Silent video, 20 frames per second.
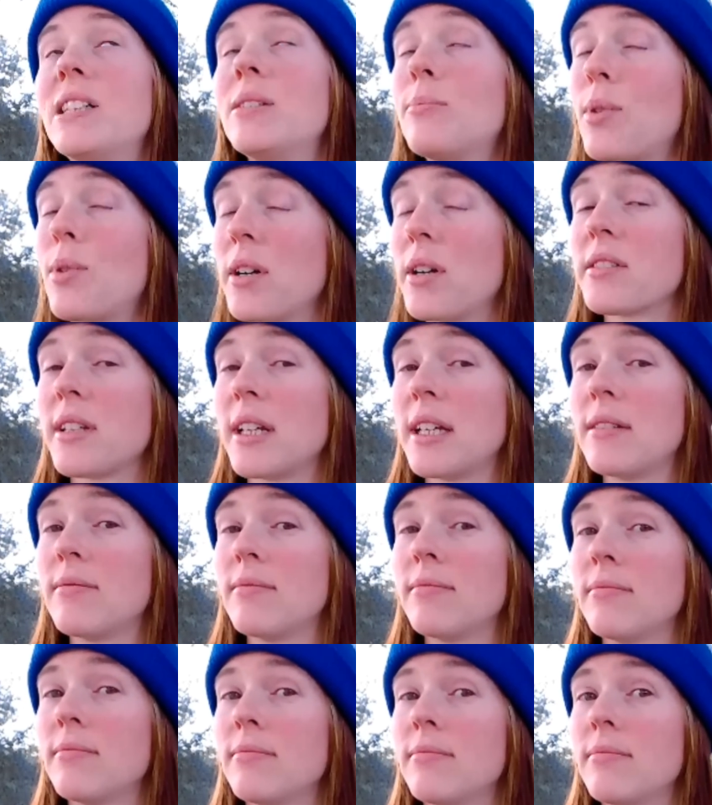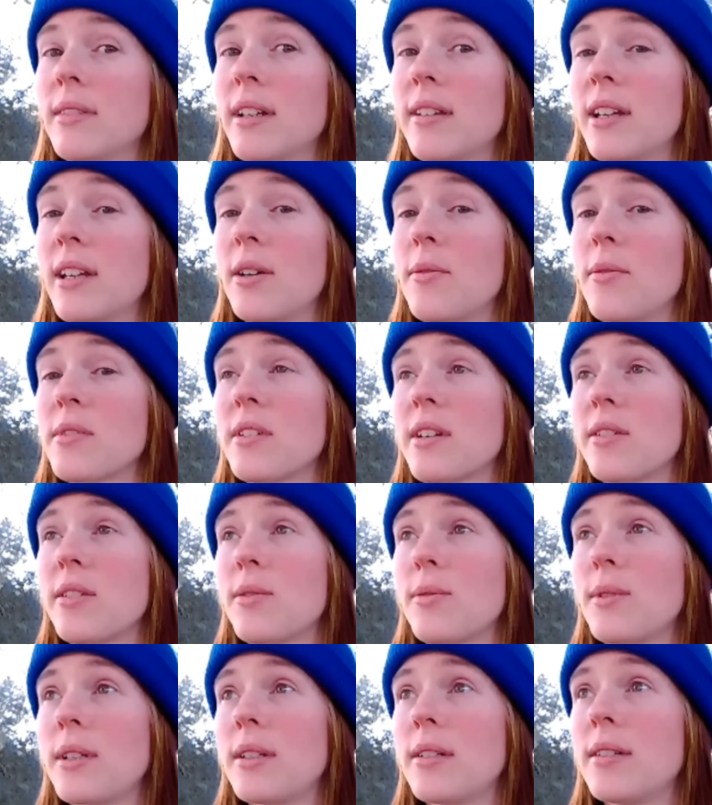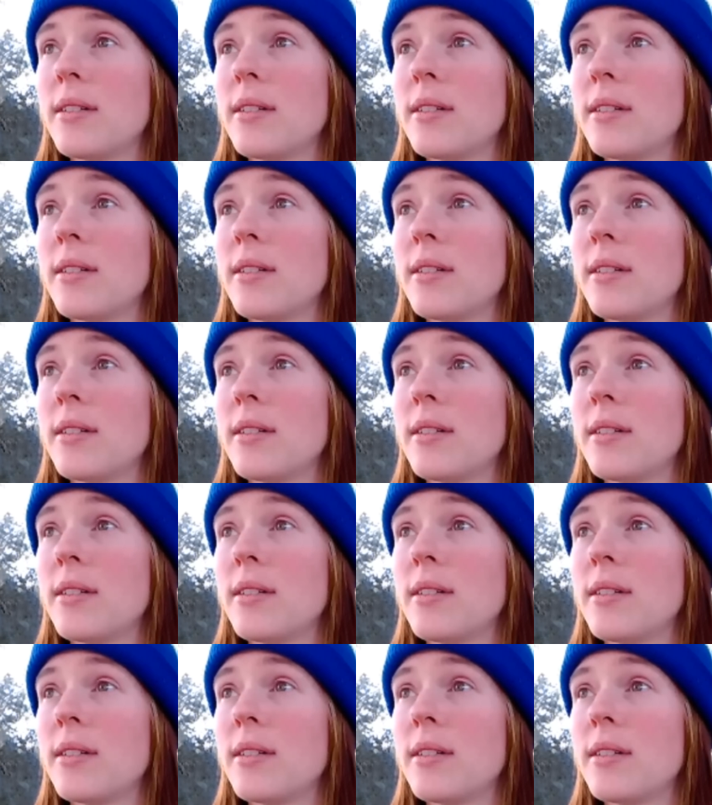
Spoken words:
prostate, I think was the other one.